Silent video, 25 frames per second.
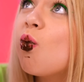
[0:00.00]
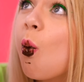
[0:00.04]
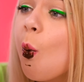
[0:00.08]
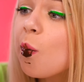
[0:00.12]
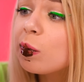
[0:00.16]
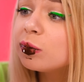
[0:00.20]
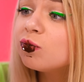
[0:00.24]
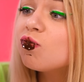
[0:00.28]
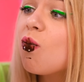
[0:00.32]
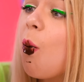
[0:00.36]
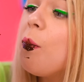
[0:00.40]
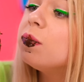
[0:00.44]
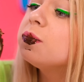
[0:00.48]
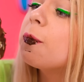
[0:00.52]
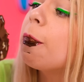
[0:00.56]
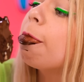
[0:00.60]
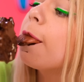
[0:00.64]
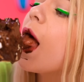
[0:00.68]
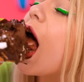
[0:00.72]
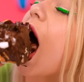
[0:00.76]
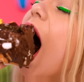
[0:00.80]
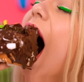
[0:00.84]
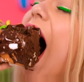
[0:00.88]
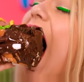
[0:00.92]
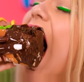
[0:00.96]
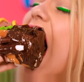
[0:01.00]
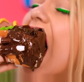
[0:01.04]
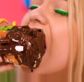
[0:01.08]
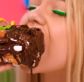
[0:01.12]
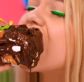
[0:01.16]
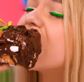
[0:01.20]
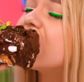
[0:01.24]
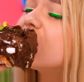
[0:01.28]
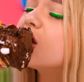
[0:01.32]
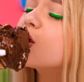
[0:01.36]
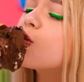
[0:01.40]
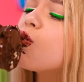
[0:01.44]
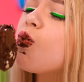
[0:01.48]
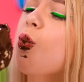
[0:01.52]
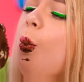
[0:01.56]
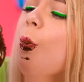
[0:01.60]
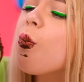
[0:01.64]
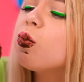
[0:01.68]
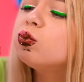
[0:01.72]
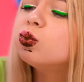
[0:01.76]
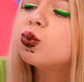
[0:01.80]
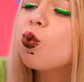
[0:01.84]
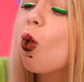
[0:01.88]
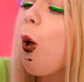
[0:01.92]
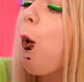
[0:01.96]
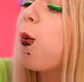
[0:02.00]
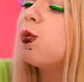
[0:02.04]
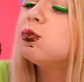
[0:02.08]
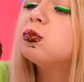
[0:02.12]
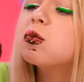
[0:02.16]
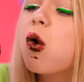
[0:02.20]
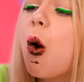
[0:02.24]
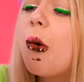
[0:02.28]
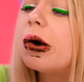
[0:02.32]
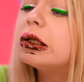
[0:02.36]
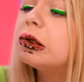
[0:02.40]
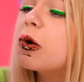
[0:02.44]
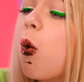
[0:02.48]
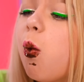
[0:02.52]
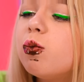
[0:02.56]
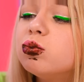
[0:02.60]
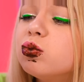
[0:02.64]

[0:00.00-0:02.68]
Oh, wow! That tastes heavenly!